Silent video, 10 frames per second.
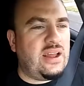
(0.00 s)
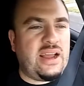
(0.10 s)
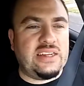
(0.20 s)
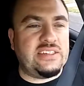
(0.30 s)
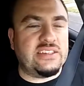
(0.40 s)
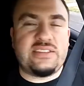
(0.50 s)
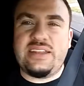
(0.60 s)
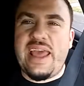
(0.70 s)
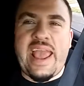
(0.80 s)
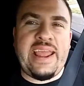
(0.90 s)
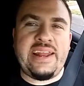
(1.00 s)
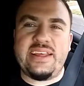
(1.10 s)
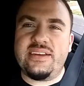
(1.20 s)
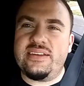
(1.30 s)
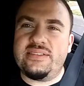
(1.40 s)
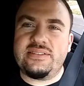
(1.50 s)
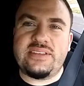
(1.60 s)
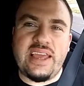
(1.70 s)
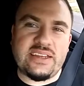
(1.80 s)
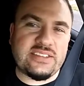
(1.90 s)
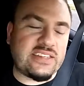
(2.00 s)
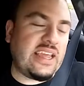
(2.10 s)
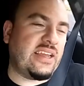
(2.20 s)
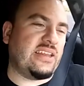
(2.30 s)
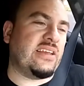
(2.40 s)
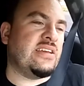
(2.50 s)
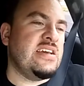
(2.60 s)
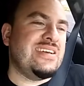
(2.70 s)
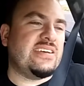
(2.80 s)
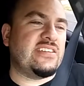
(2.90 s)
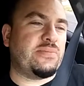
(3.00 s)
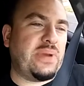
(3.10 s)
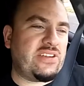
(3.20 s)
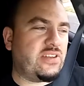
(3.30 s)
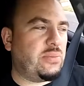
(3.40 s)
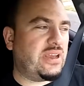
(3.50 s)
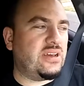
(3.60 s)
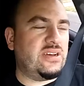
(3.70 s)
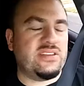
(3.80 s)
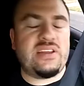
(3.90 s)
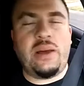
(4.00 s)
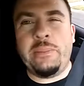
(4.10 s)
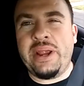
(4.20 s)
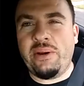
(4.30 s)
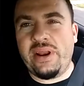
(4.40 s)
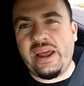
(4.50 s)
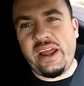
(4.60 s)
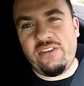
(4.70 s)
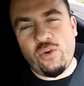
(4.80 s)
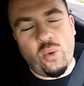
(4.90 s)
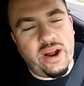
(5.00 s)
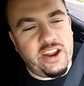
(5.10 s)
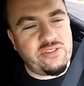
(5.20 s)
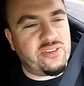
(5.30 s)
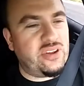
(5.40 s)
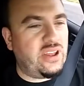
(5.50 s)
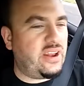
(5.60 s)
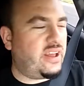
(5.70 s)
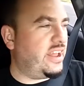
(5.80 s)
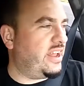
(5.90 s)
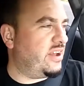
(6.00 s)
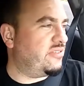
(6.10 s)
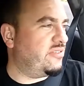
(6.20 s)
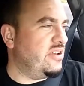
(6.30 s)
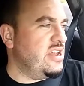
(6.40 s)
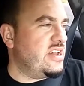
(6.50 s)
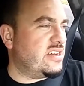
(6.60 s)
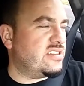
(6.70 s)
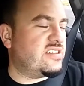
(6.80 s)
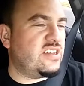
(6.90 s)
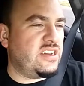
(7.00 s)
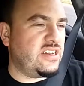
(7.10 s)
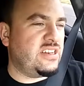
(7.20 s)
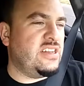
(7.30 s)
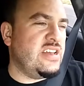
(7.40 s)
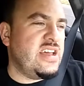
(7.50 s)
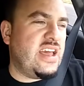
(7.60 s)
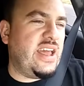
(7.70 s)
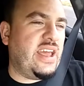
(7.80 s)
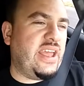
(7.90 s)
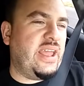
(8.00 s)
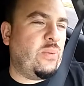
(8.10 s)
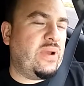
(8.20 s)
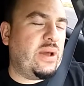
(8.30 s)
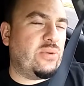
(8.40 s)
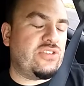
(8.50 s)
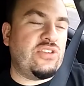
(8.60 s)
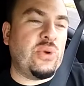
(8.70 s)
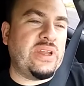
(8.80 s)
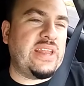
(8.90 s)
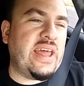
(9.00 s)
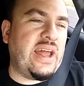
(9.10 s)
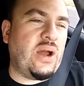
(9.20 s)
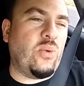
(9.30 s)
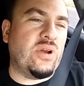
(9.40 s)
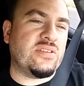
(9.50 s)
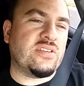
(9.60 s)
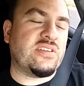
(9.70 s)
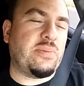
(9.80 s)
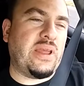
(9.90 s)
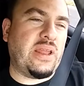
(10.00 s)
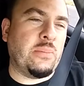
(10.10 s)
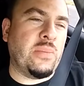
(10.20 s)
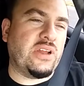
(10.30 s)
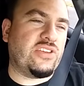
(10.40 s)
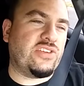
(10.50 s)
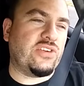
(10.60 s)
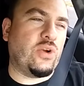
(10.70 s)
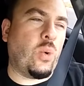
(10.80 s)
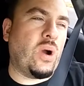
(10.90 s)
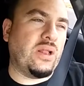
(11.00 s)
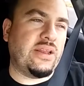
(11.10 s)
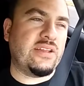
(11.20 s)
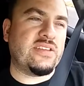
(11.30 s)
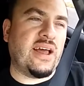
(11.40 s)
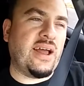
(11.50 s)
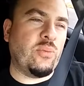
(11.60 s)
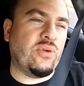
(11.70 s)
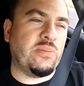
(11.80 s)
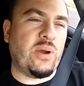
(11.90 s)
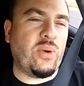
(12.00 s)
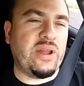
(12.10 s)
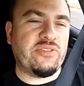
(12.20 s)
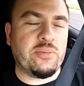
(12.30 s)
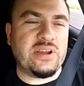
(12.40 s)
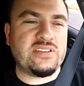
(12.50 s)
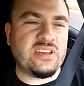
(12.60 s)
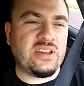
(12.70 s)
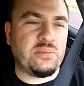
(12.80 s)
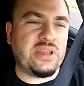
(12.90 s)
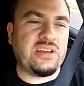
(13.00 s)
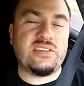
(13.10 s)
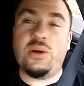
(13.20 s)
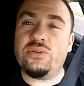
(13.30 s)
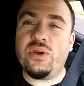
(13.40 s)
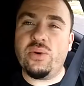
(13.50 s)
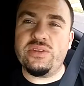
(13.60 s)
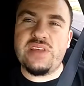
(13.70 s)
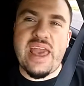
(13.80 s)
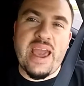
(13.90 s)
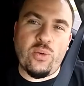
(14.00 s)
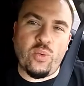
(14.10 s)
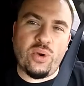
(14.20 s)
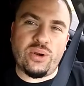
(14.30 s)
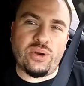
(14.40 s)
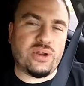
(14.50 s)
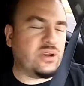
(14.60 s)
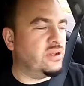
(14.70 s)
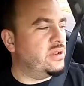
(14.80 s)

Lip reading: I just hate it, can't stand it, especially because I'm married, I have a wife, and I have a son. And when I was doing that, I wasn't spending much quality time with my wife or my son, because I was always at work.